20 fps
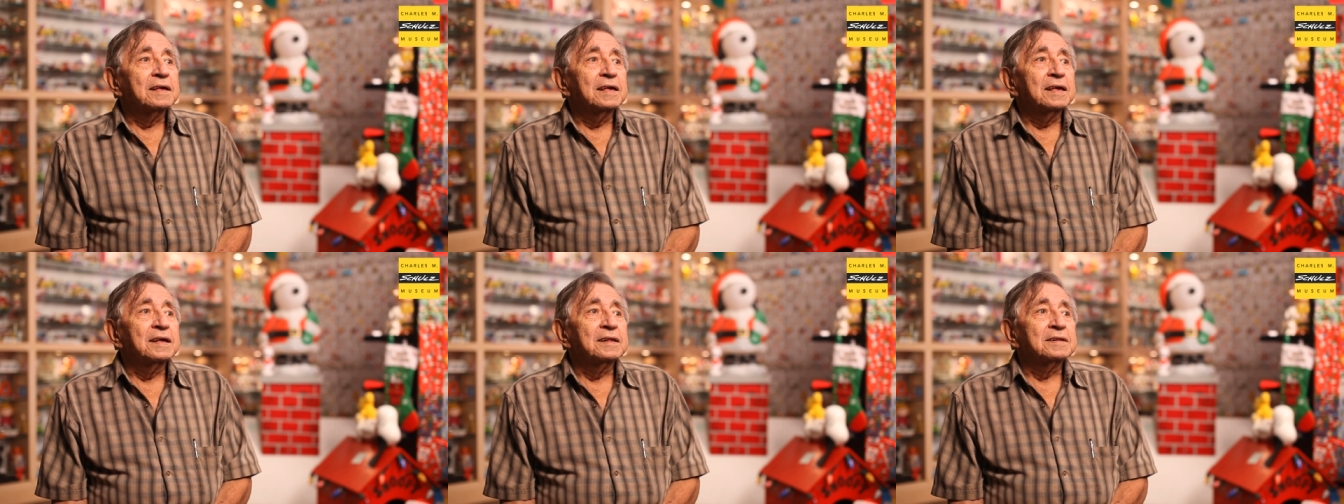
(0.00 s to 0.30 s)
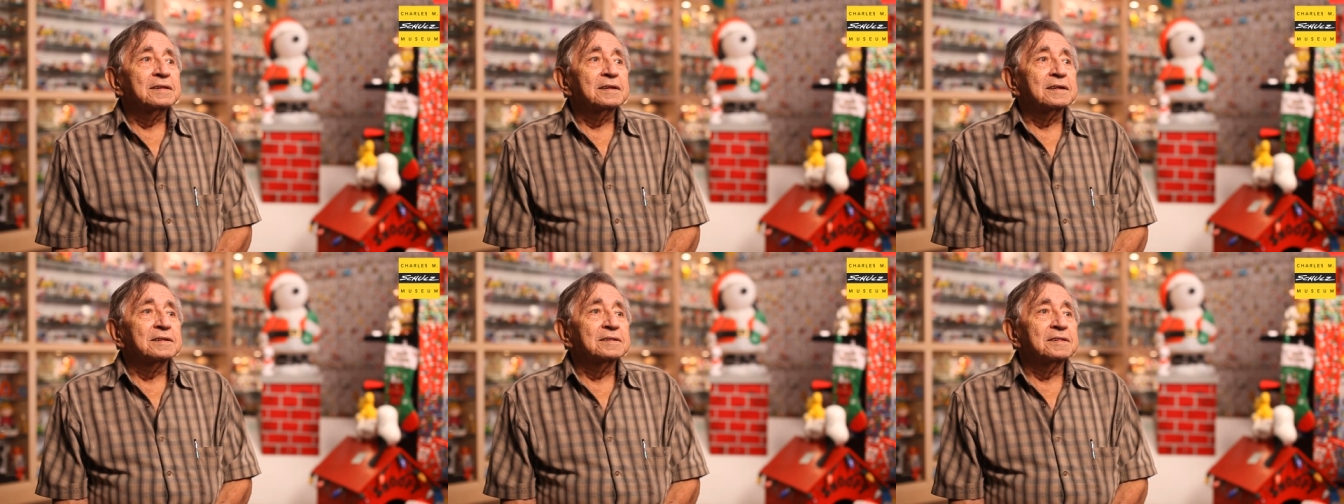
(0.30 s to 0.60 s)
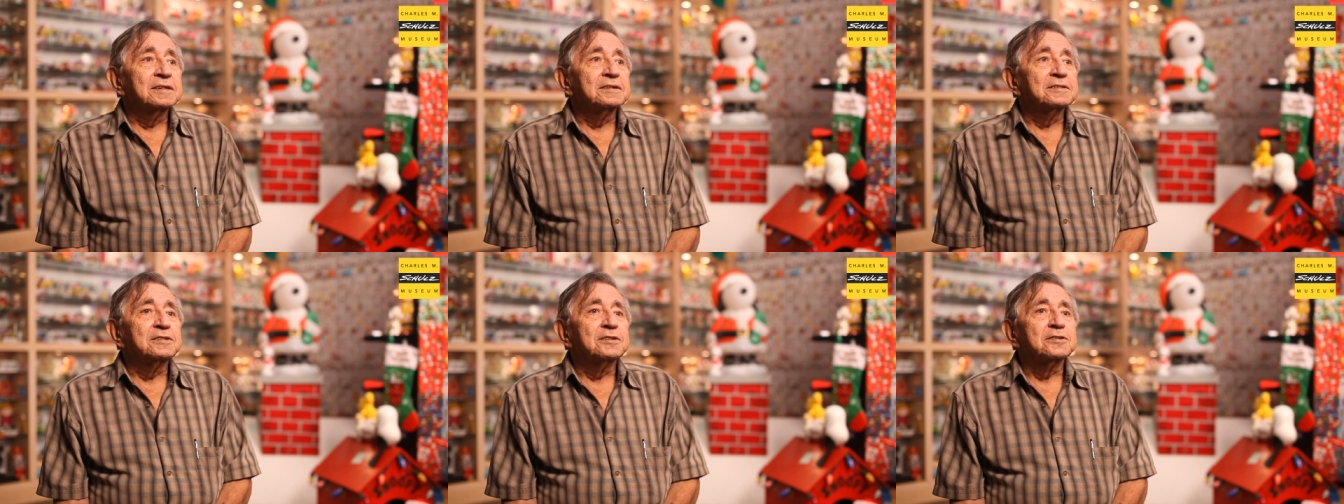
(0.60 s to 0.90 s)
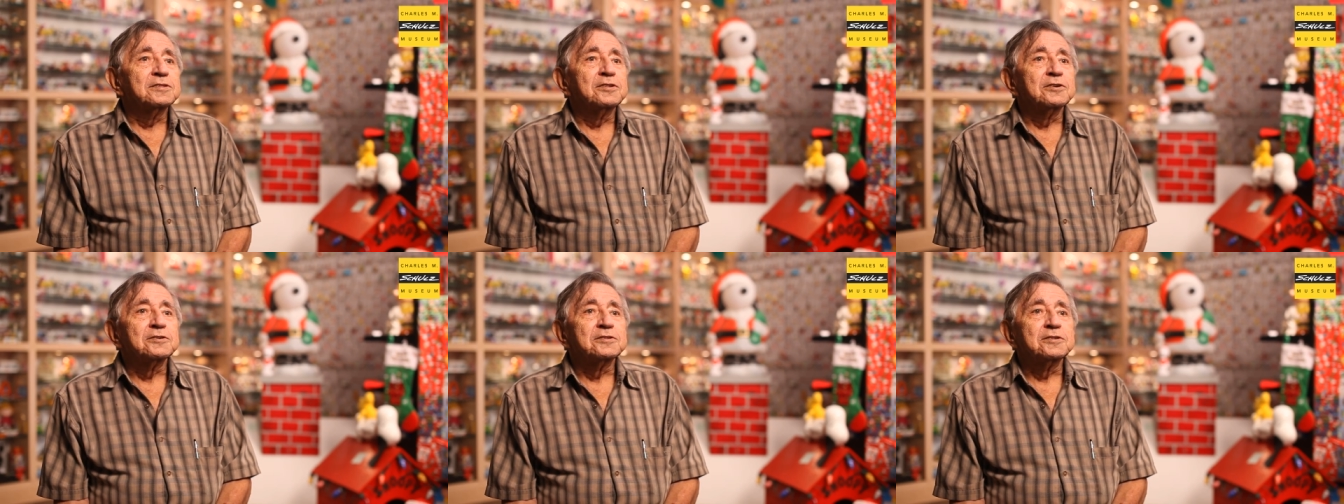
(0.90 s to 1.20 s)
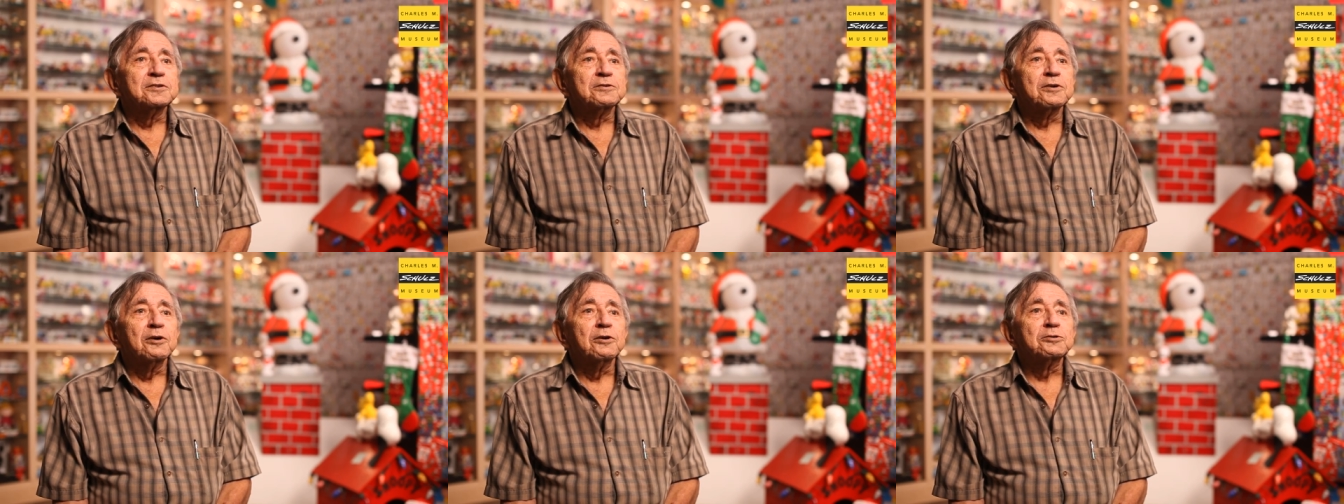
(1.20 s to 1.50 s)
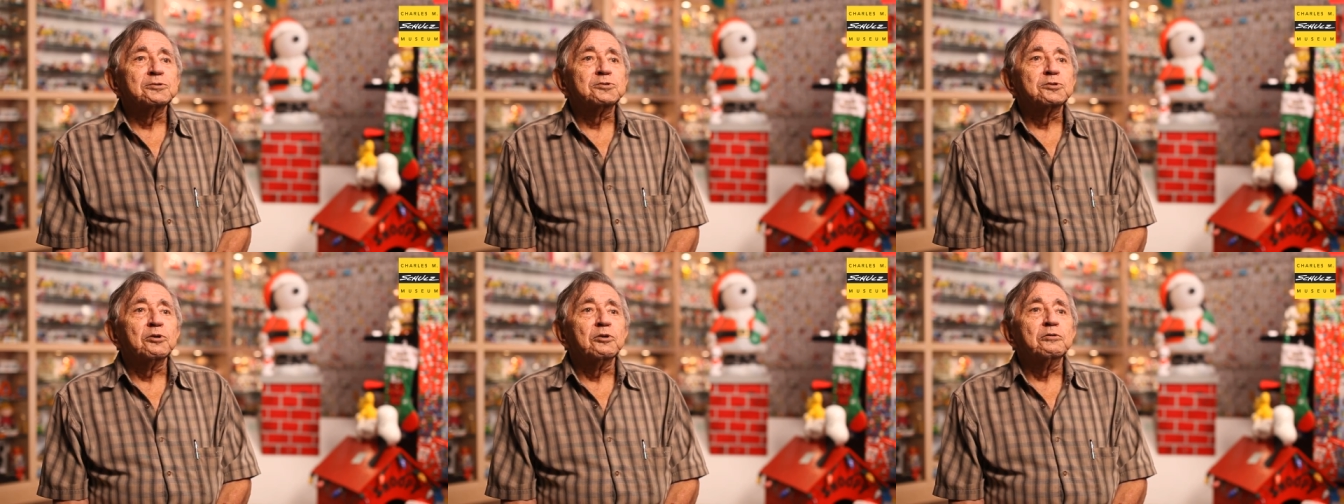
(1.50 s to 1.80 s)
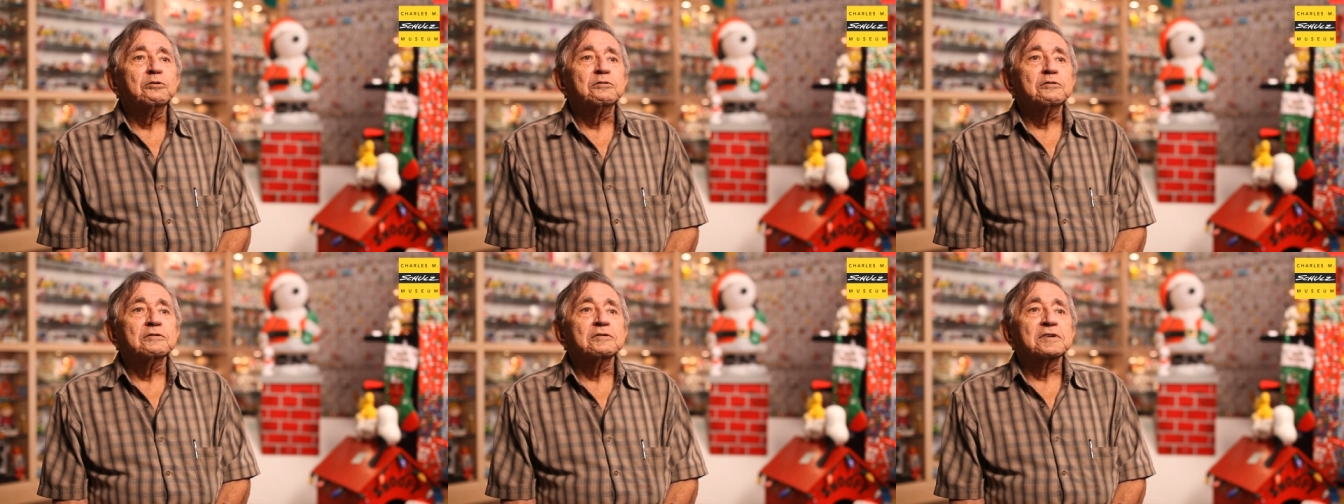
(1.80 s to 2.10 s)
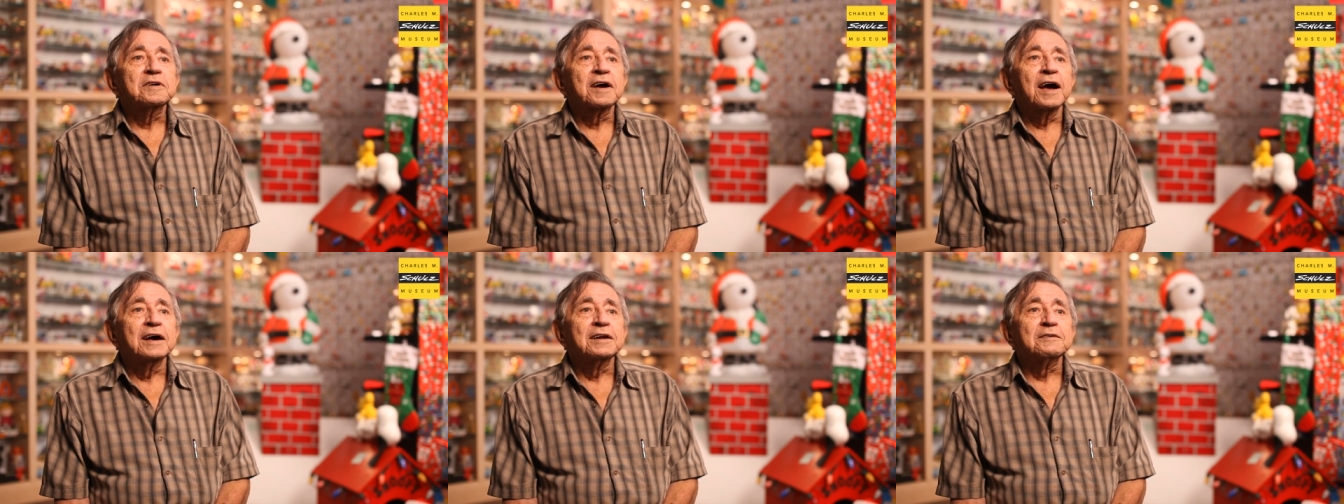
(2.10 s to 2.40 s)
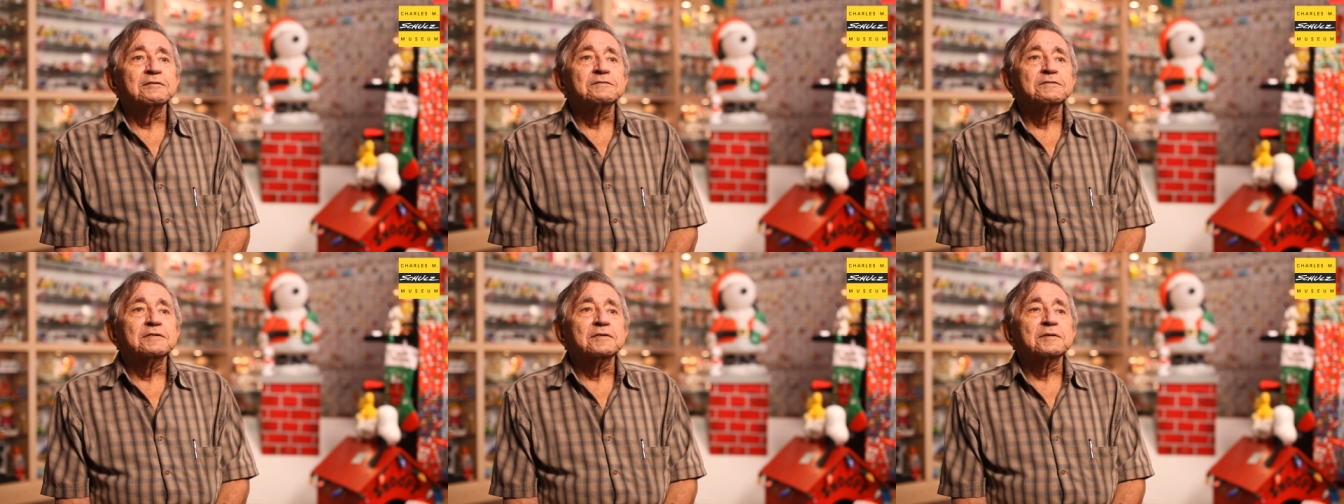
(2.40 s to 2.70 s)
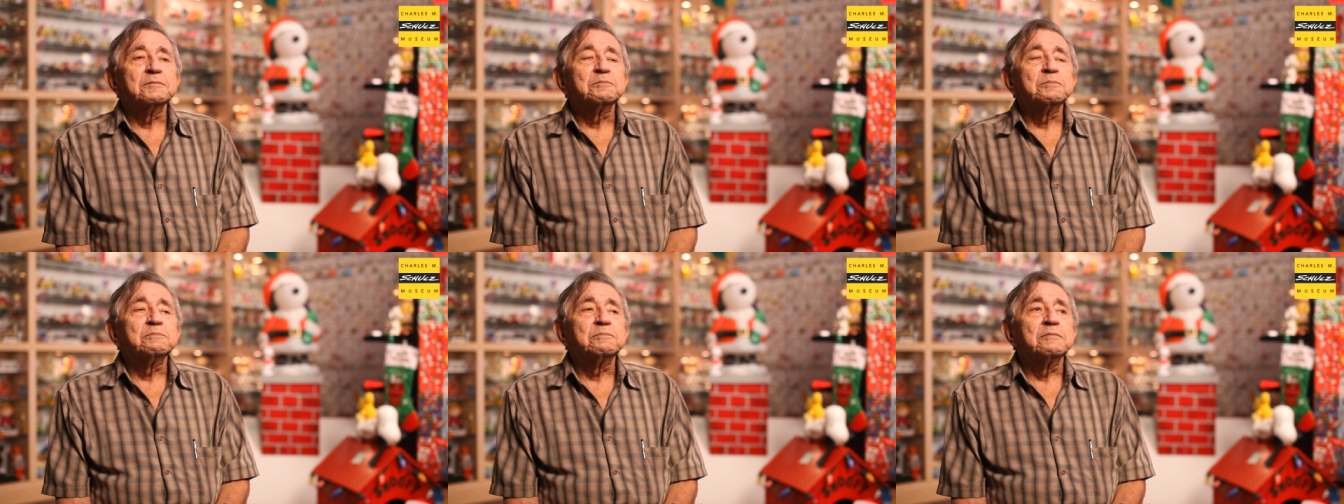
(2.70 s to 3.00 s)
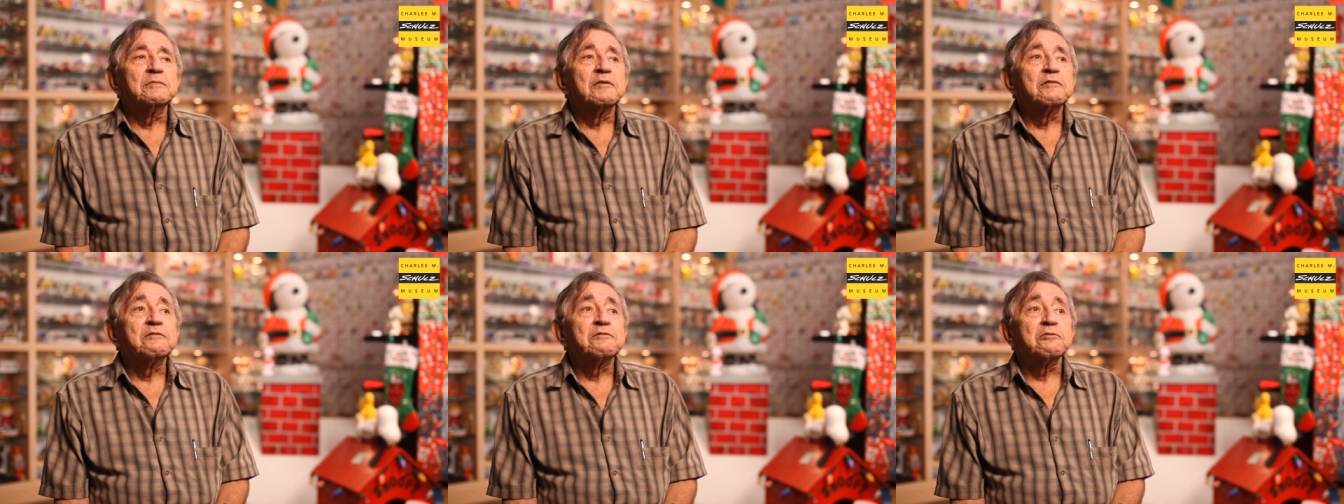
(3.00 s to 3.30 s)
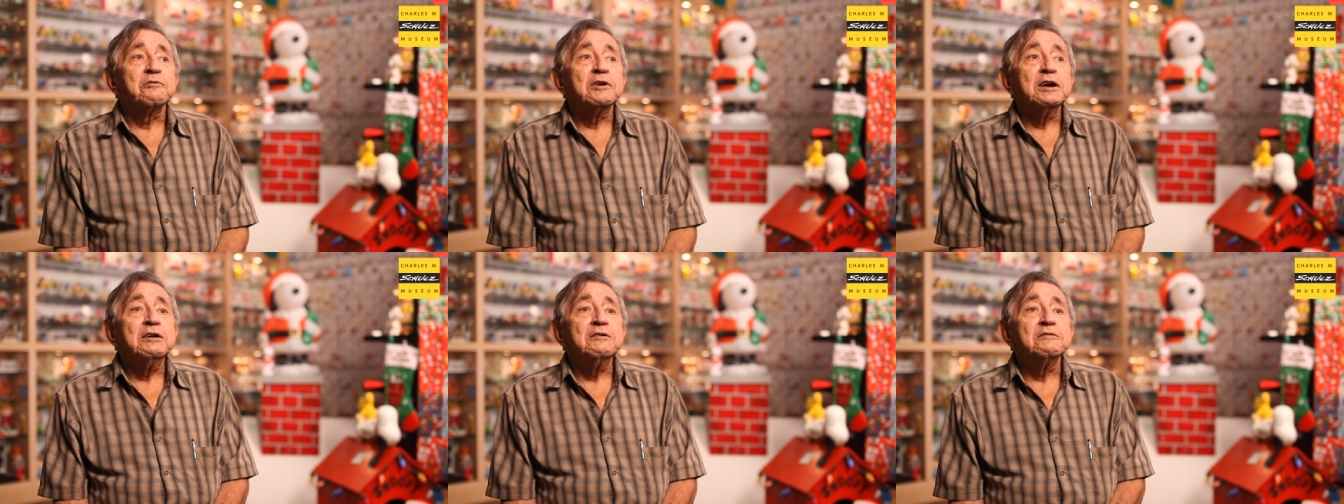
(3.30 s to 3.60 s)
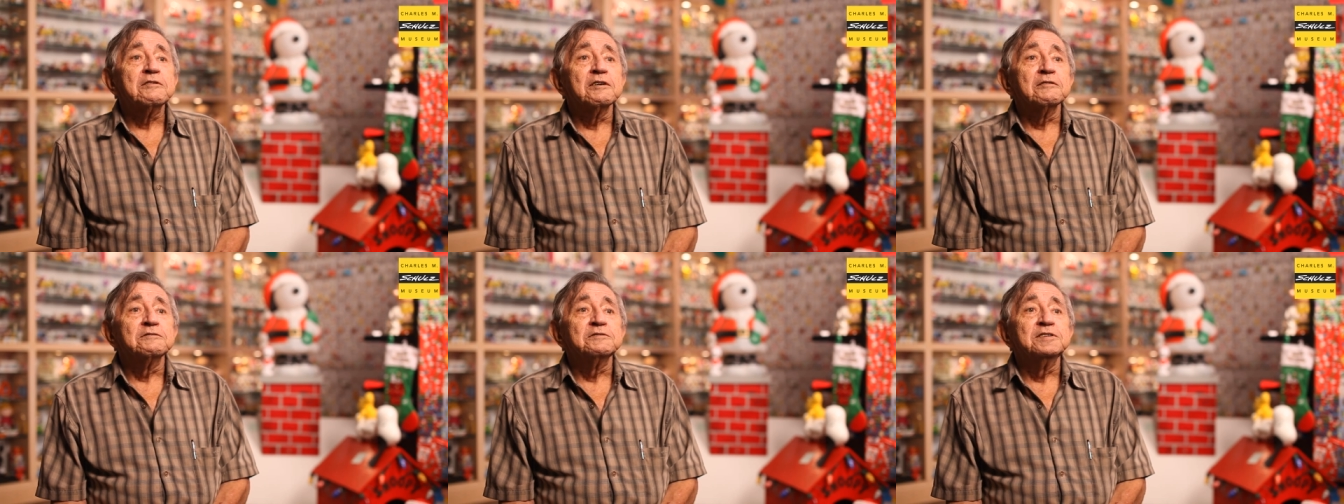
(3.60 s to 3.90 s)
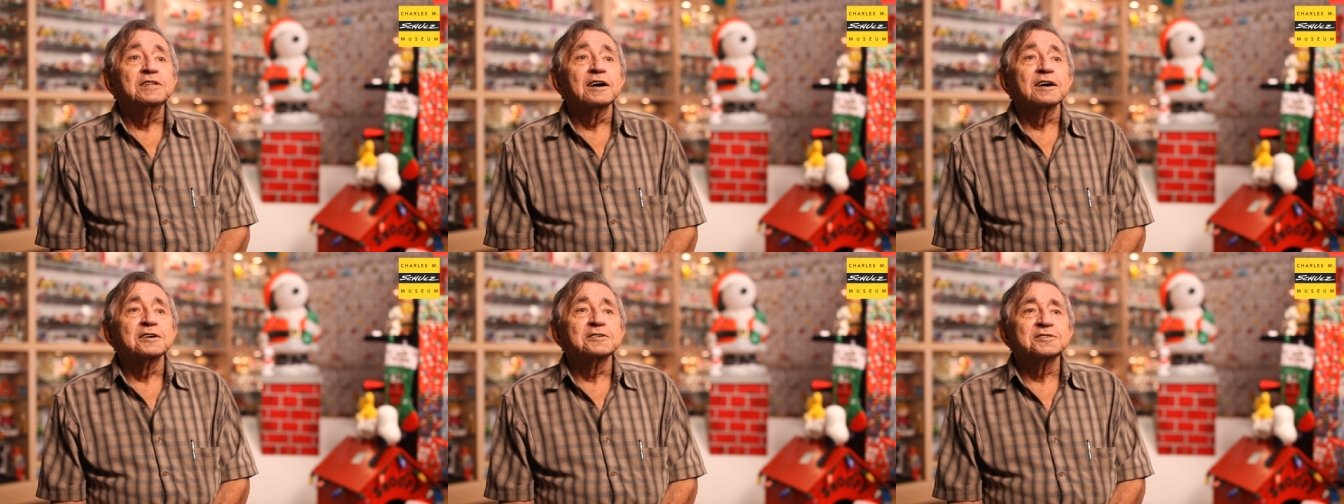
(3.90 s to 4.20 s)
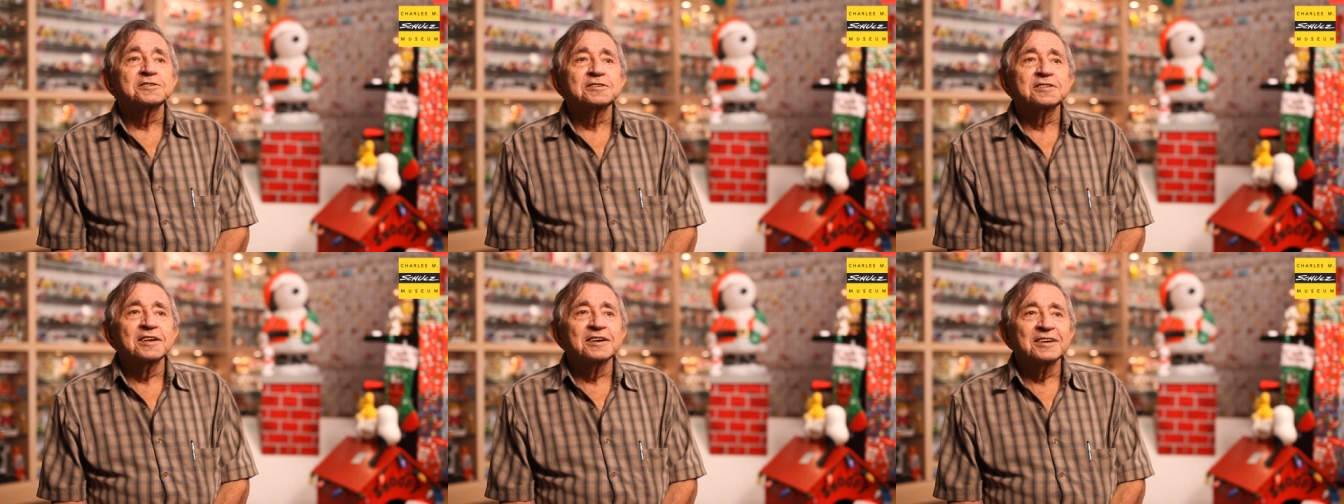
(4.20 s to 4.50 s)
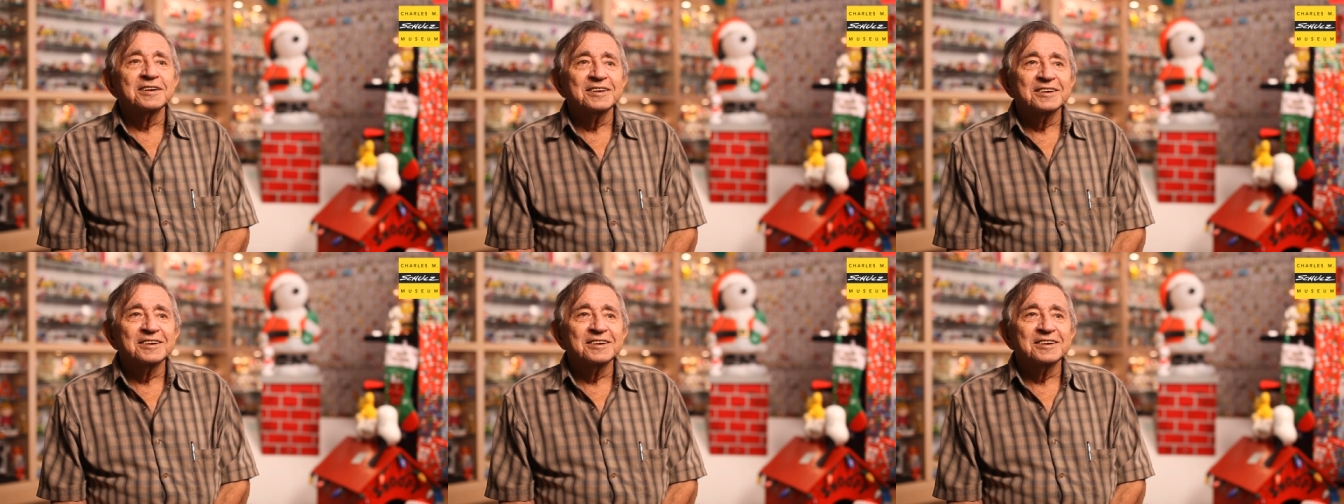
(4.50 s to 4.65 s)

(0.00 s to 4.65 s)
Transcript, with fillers: and they're, they're also kind of free of dust.